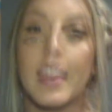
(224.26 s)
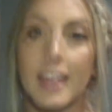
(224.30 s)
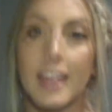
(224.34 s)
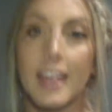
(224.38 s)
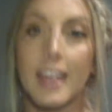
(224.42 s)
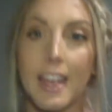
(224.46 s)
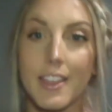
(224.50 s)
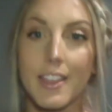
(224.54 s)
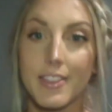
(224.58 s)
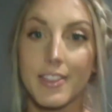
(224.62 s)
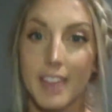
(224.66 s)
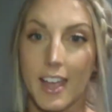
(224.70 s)

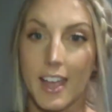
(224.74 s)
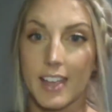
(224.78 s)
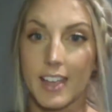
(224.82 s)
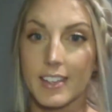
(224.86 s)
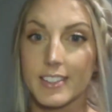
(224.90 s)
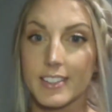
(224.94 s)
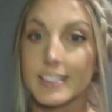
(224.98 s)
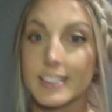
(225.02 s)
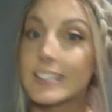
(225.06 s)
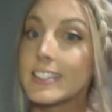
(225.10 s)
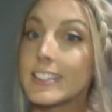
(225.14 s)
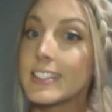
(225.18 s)
And that
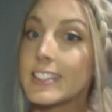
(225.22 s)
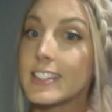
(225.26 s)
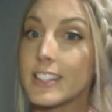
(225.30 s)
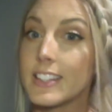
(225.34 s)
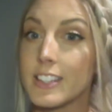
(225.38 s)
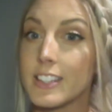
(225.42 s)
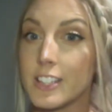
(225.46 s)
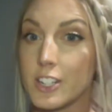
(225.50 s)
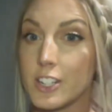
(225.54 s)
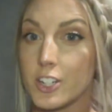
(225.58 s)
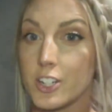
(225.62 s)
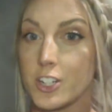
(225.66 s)
is a
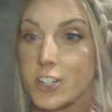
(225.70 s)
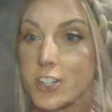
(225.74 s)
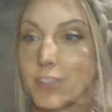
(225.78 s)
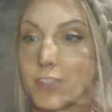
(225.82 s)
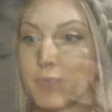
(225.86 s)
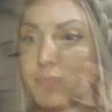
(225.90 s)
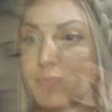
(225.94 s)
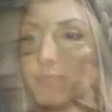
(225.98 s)
cylinder.